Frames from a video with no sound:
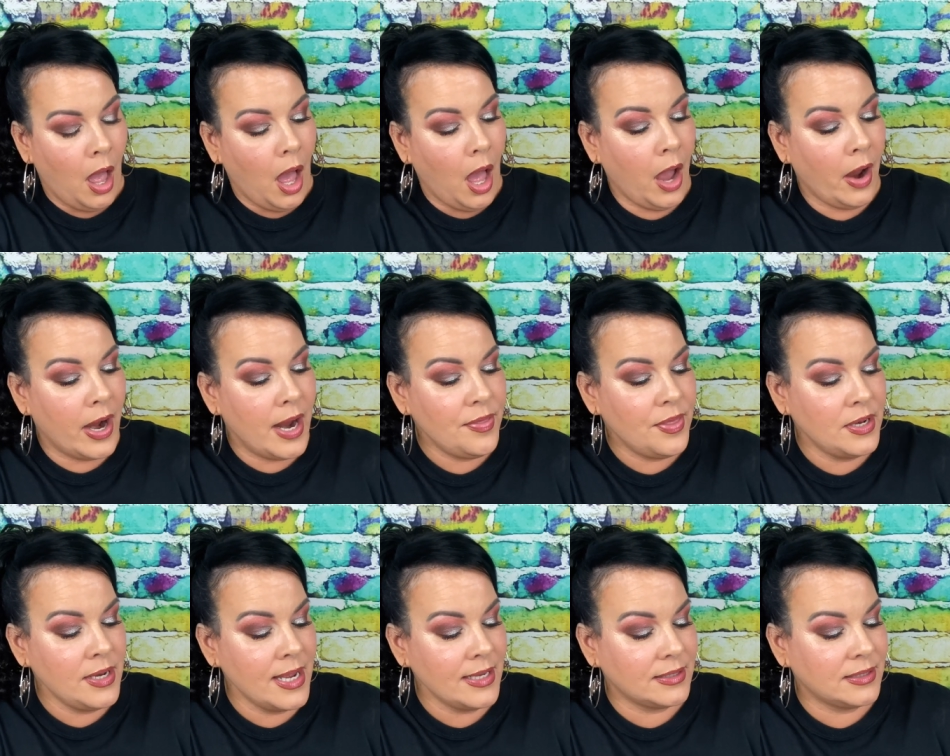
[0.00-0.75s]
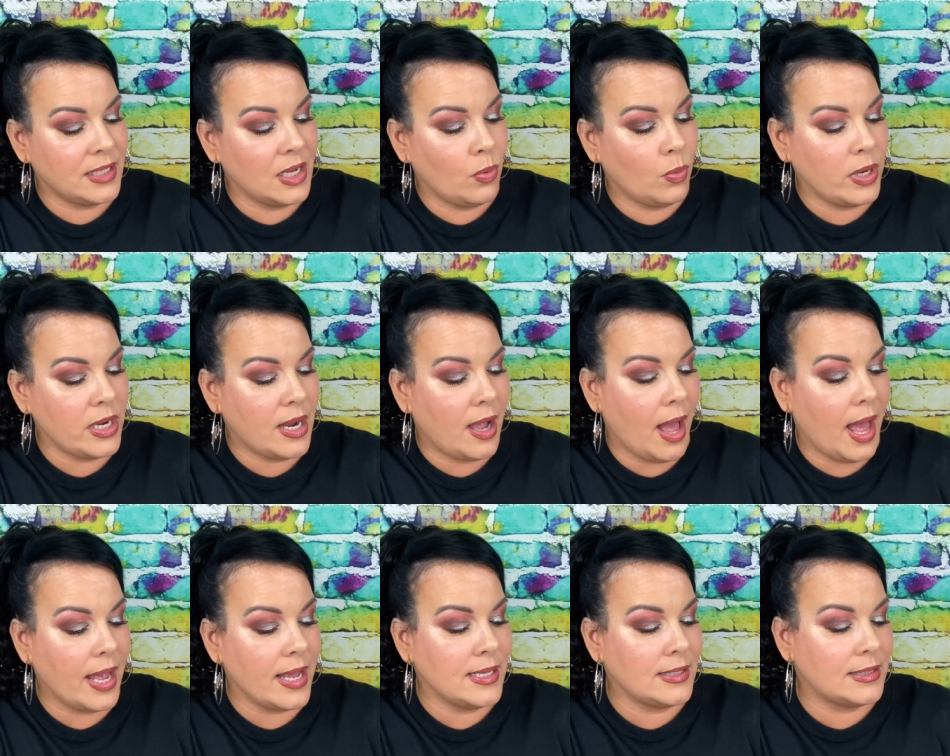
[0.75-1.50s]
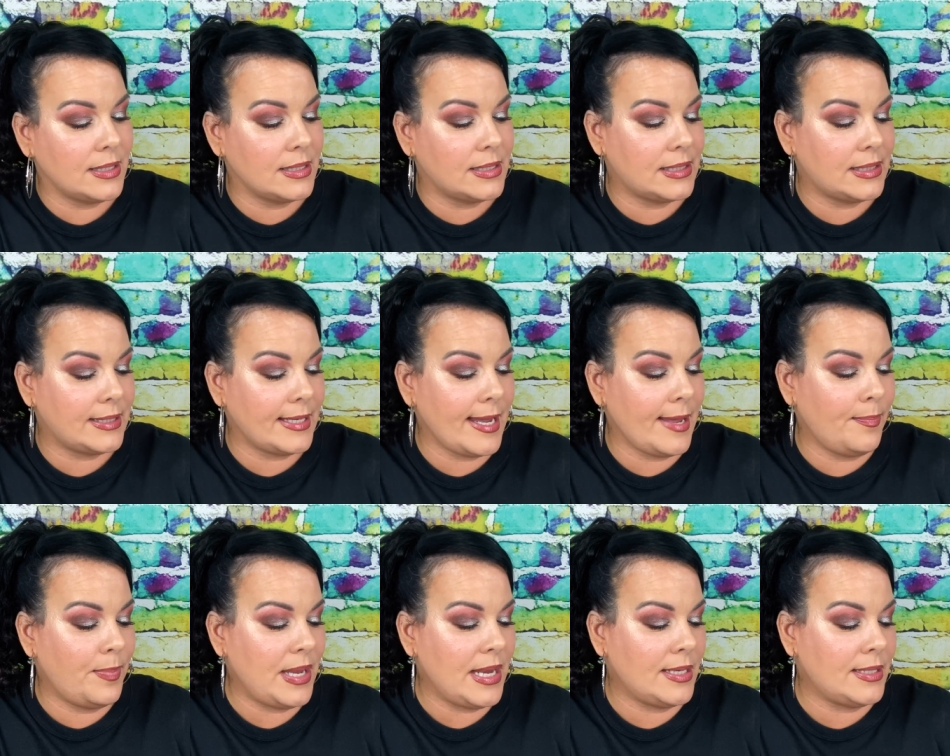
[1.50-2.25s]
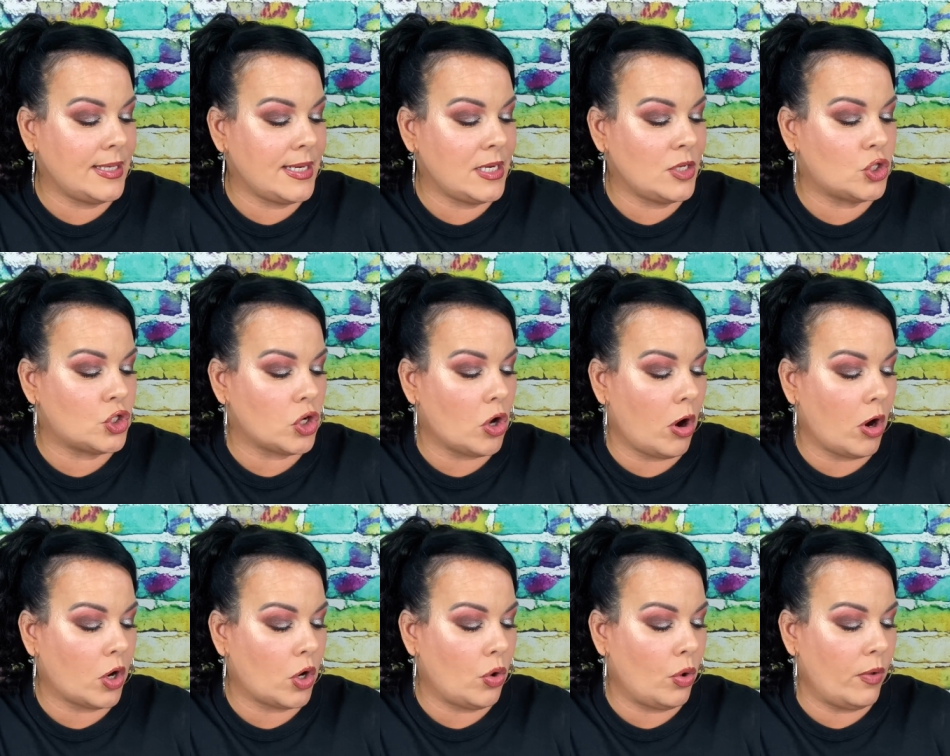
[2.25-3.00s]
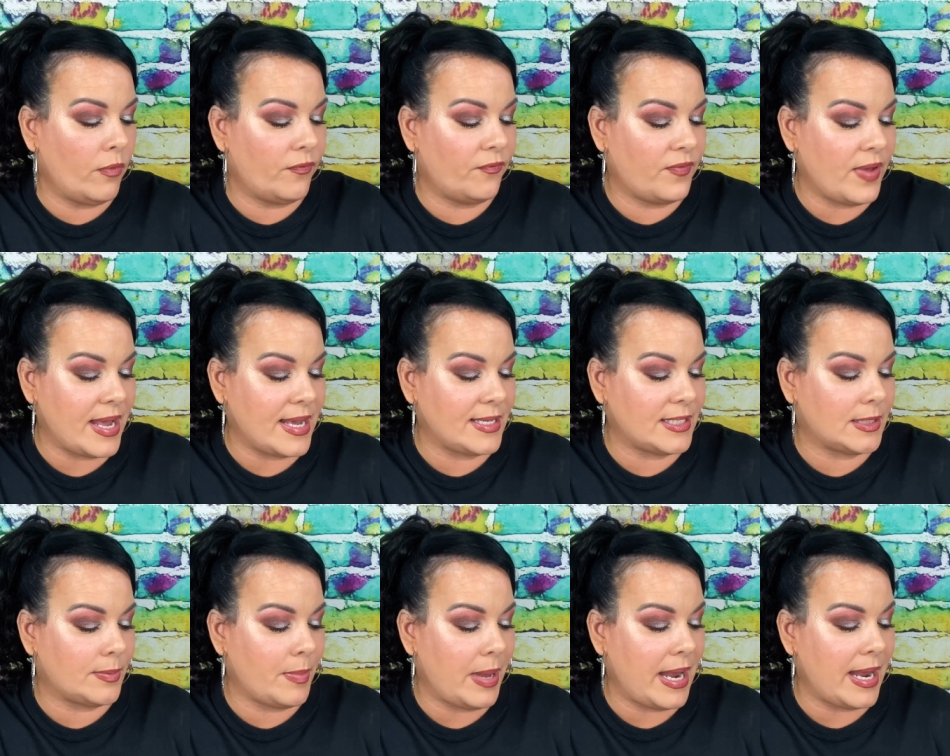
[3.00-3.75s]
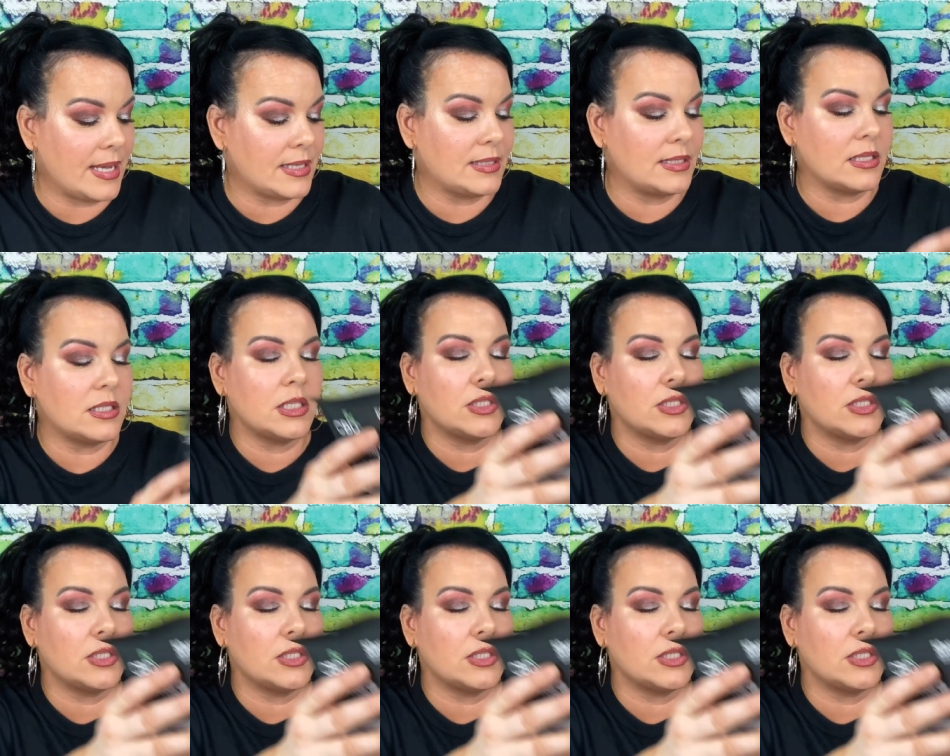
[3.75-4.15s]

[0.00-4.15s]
All right, the next thing we got is this CBD charcoal face mask. This